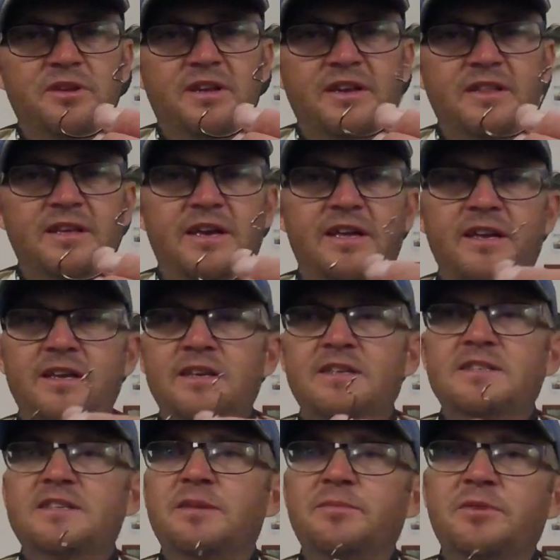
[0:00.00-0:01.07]
like that,
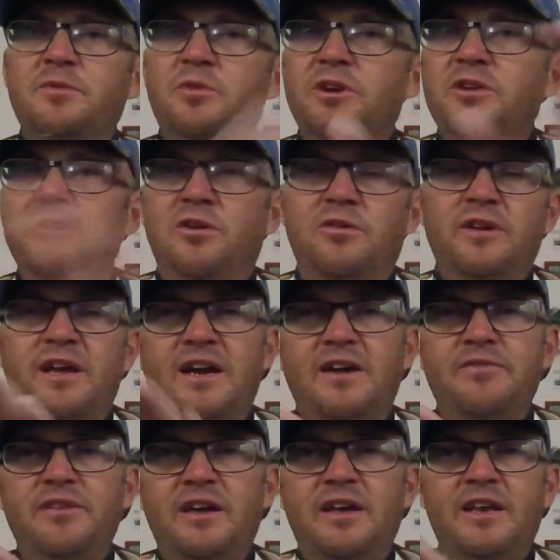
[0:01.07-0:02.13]
something where you don't
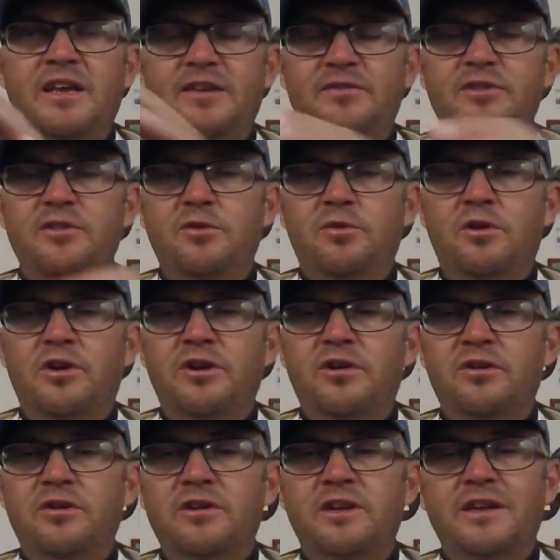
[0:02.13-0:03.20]
have that heavy lure on your
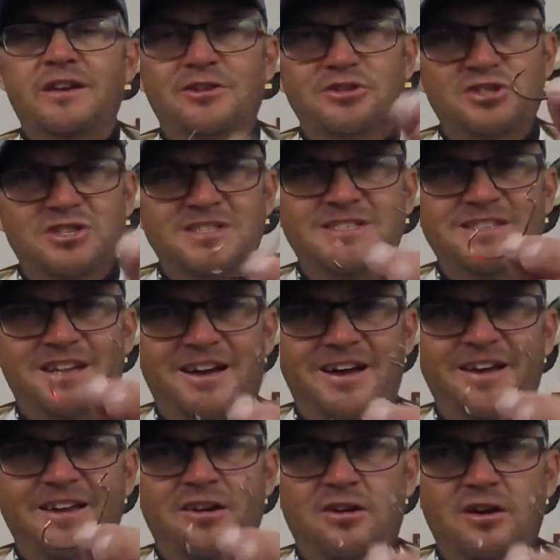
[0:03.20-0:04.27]
hook and you're just
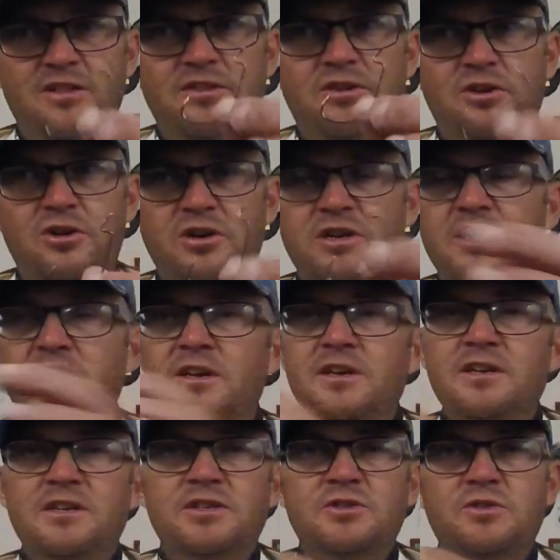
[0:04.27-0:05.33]
tying on the hook.
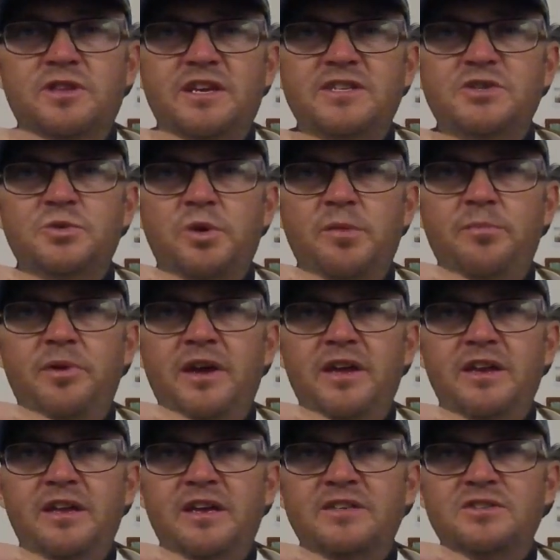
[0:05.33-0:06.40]
Because with that swim
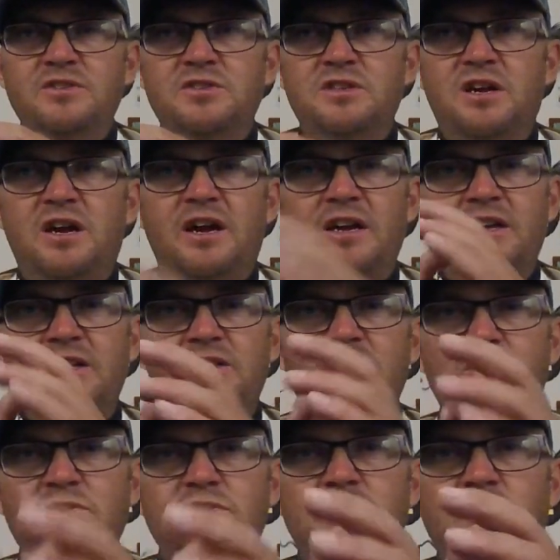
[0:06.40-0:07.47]
bait, as you saw, I could
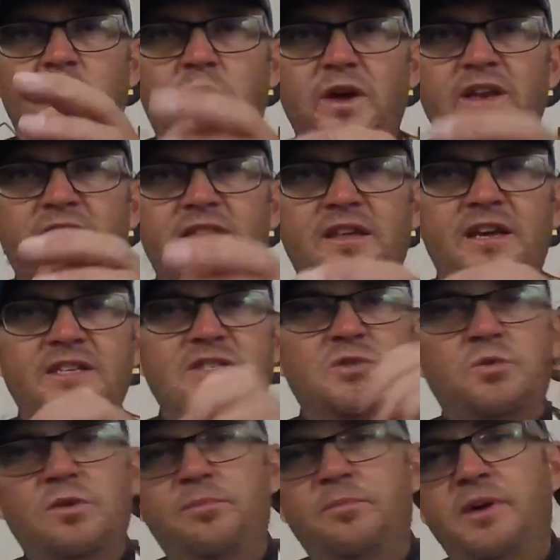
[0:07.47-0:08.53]
use the weight of that
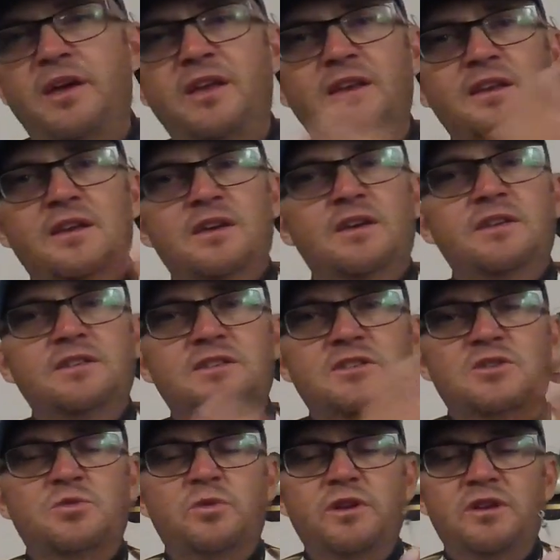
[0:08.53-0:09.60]
swim bait to
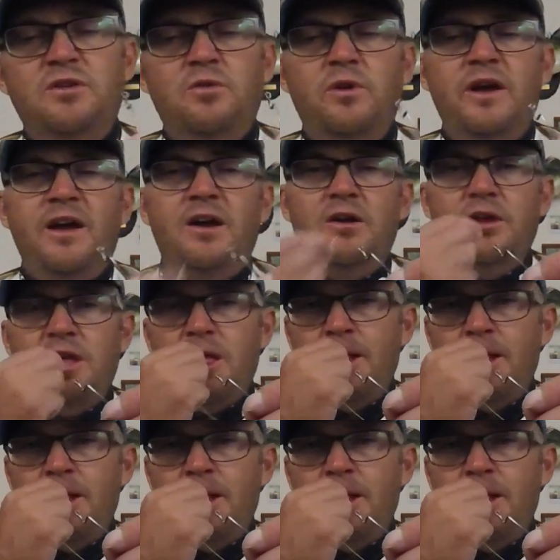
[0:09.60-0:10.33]
swing it around.